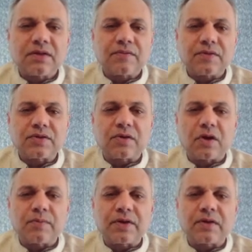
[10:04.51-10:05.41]
We should
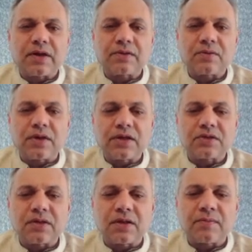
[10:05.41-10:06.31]
not be trying to
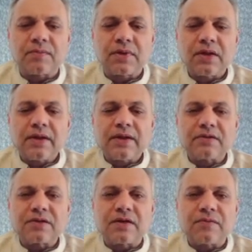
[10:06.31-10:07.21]
reach them.
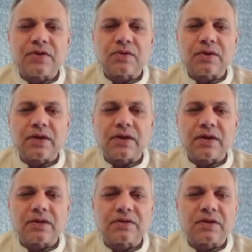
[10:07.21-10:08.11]
Instead, we should
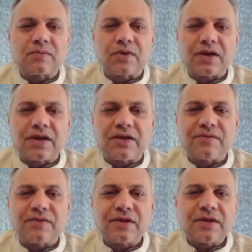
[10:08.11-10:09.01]
encourage them to
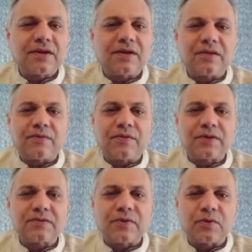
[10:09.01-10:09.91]
leave in the
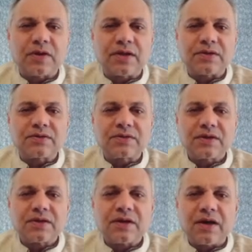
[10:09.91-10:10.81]
first few days
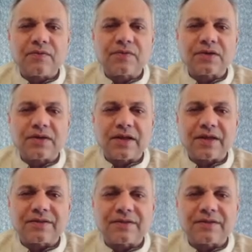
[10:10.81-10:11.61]
after the death.